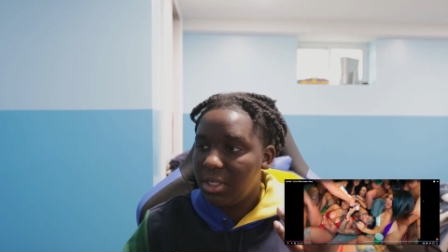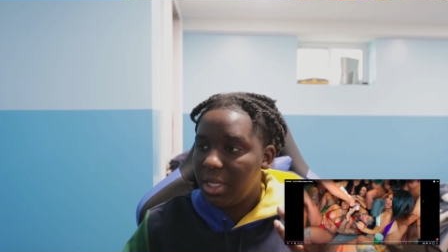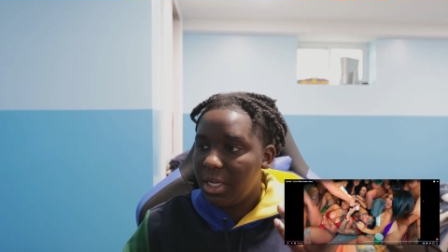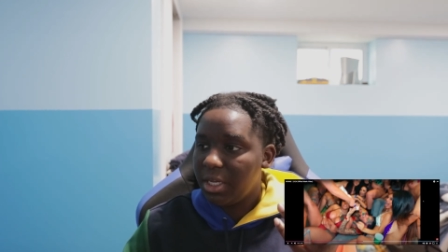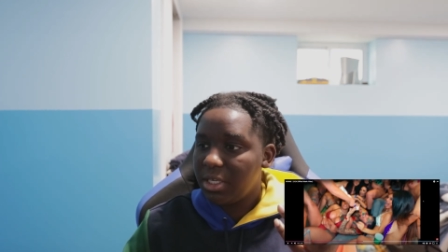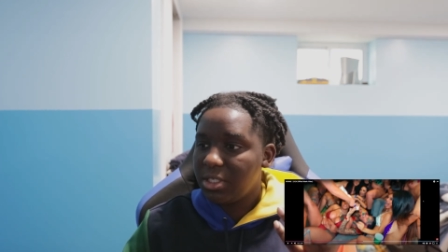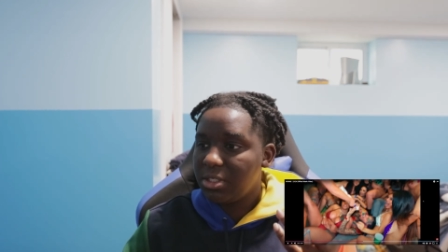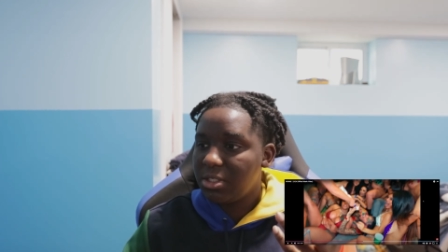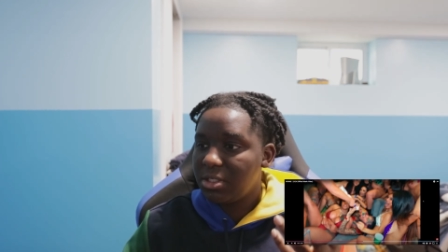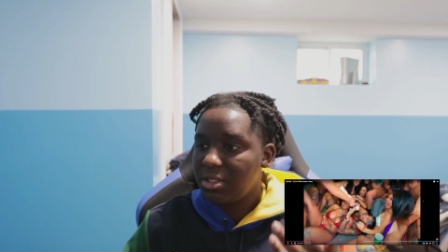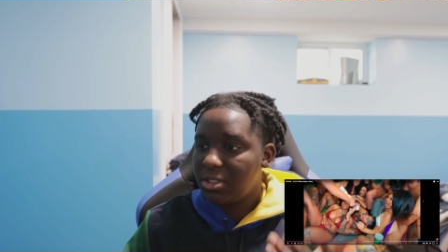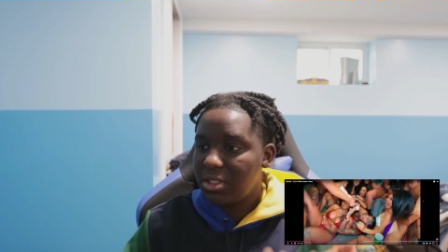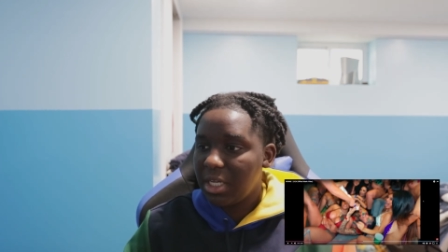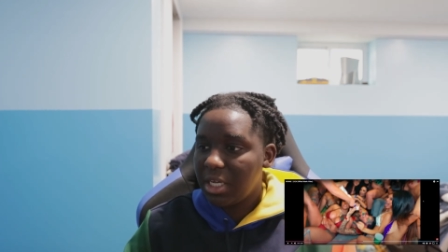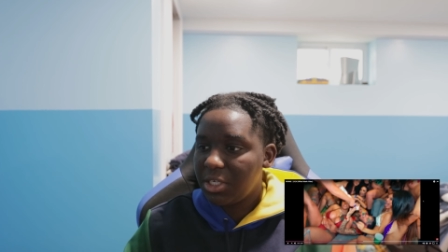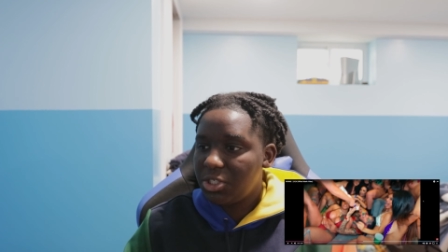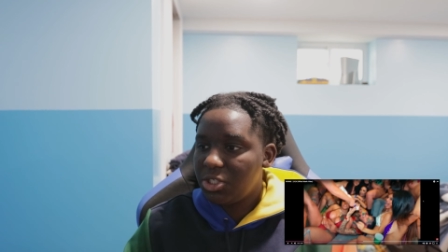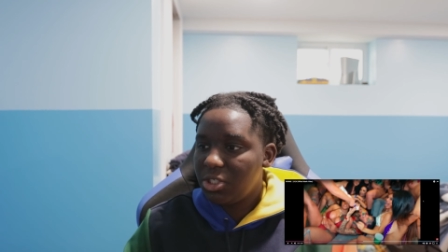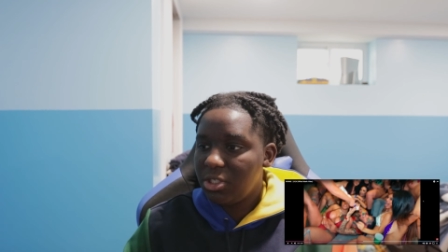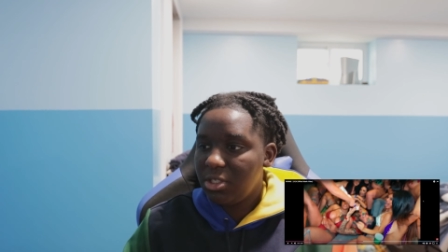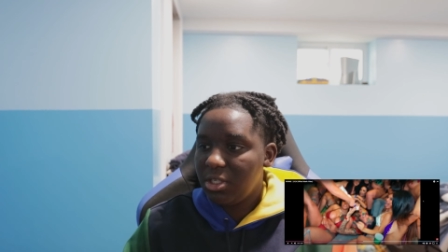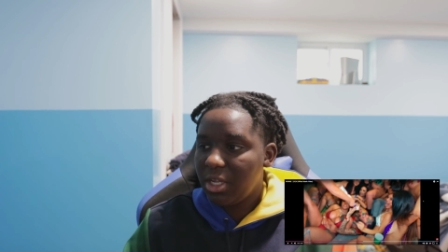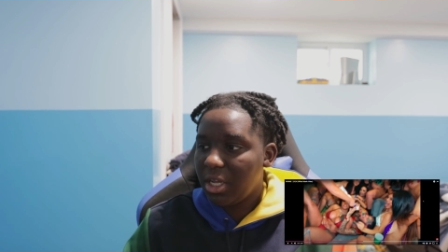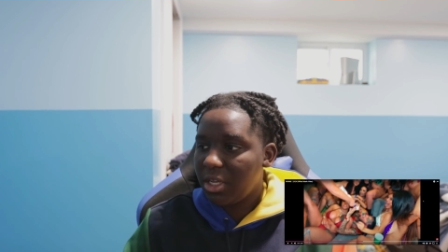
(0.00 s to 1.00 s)
Like, it's
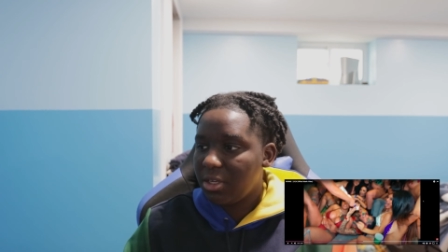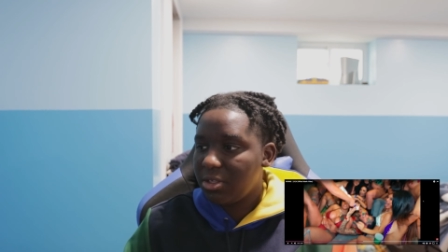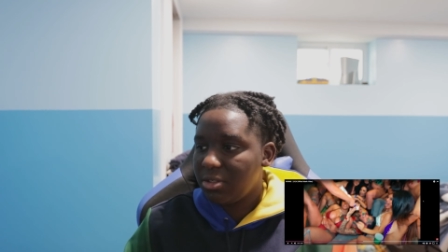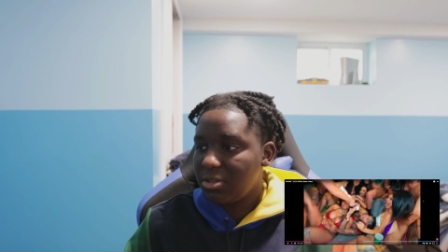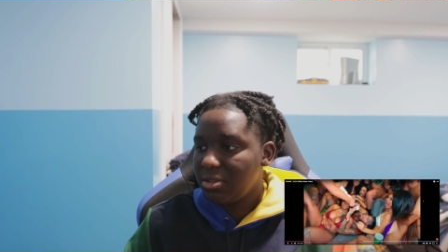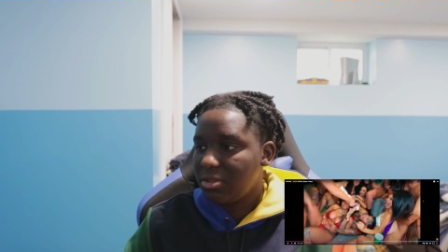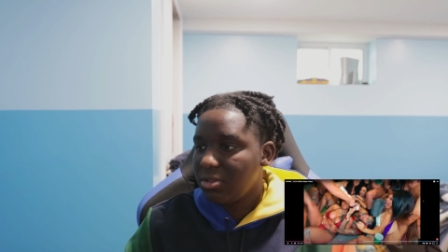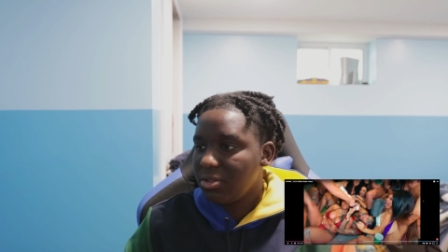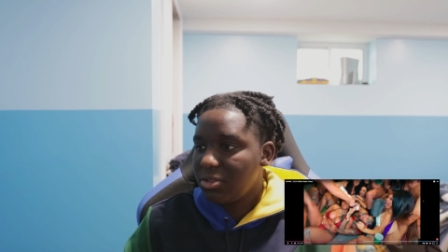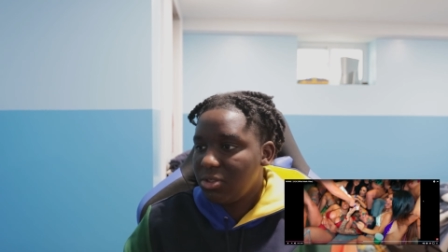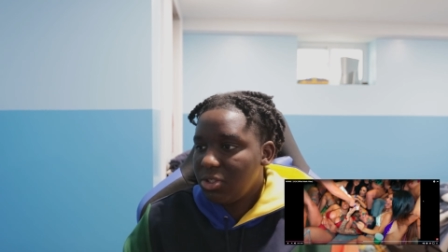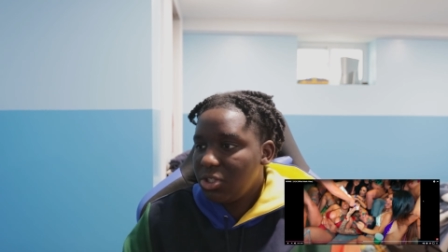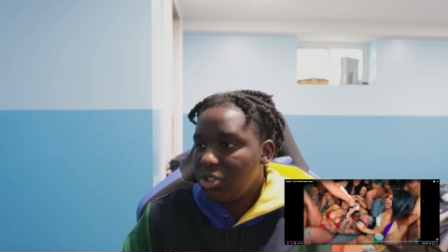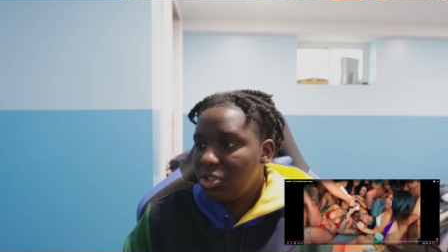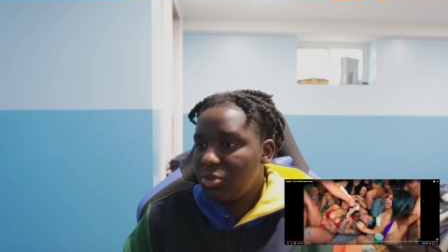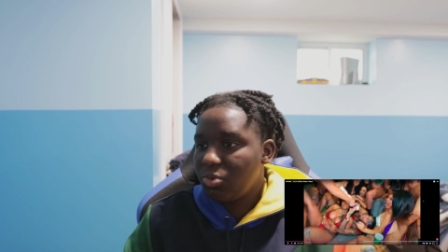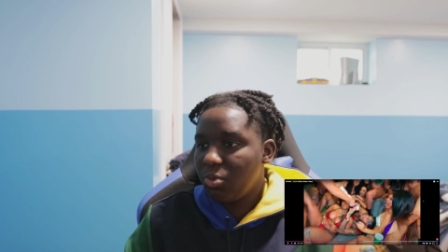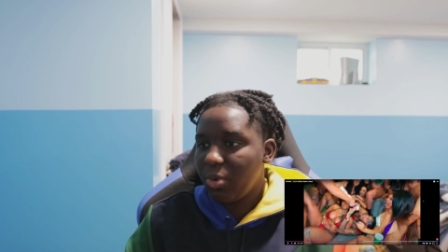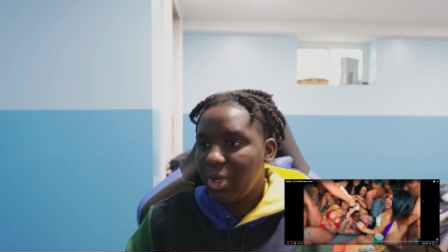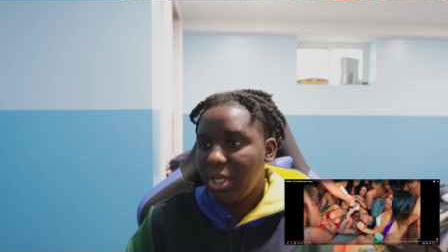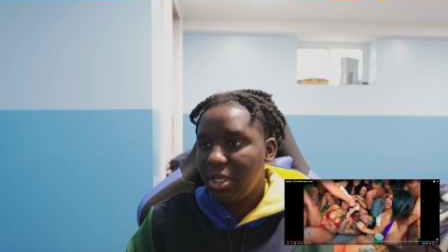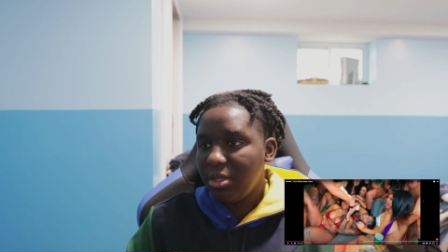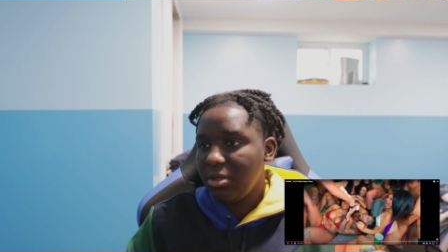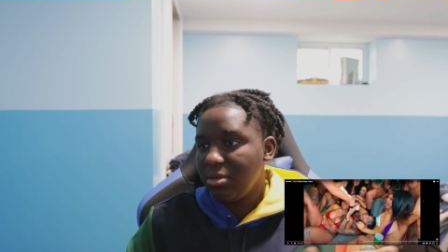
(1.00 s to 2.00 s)
actually like, you know, just
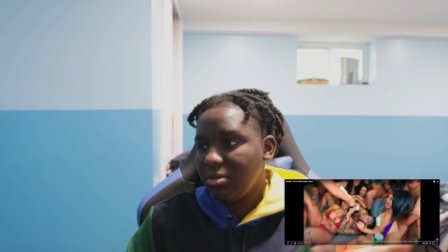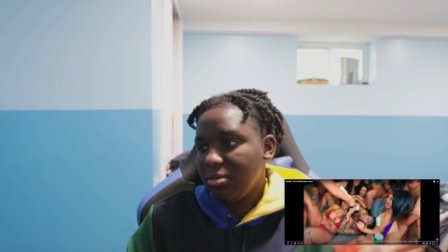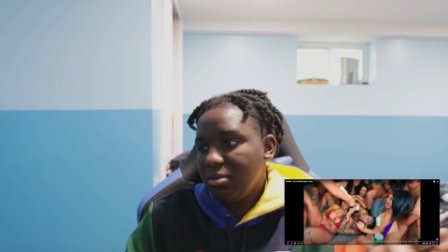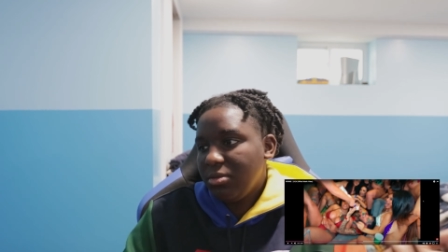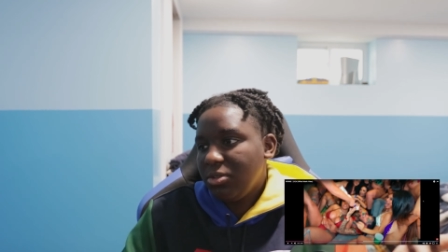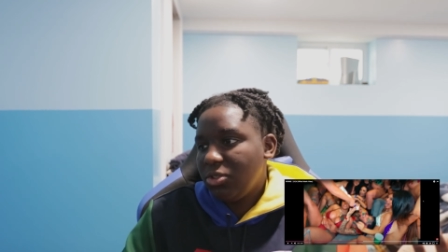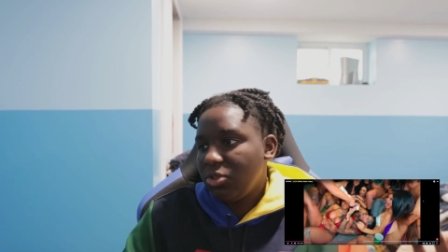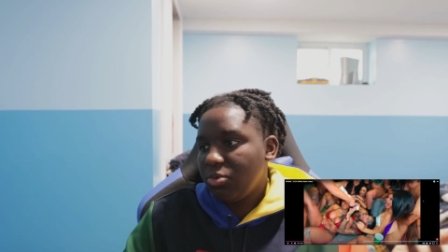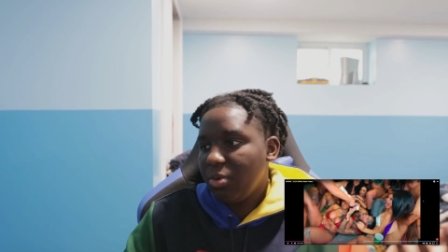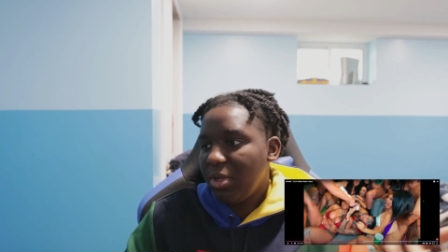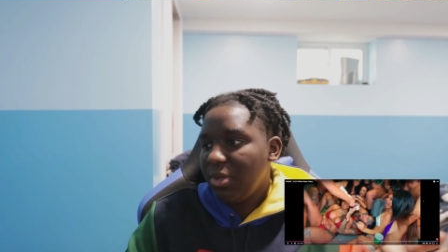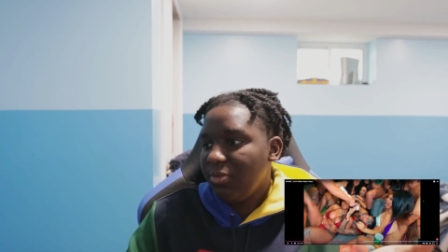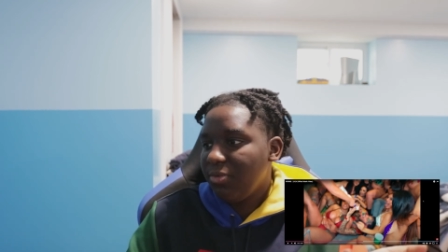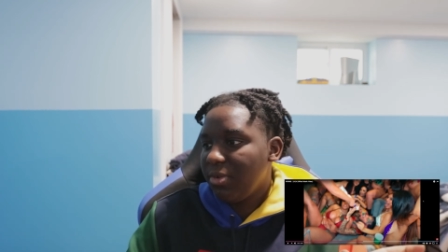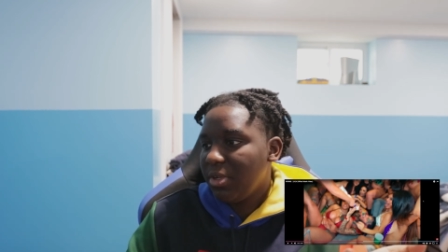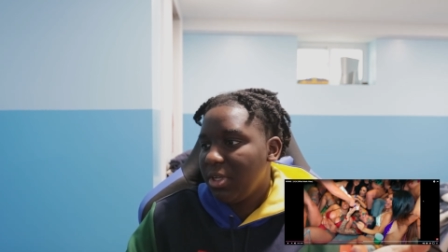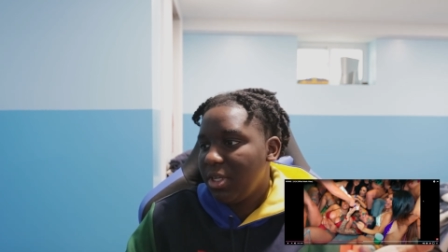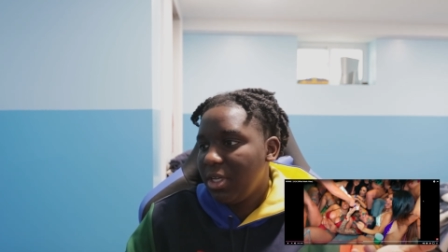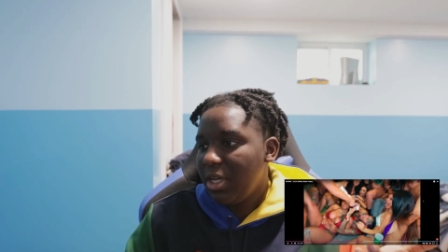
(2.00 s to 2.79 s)
wait, man. Just wait.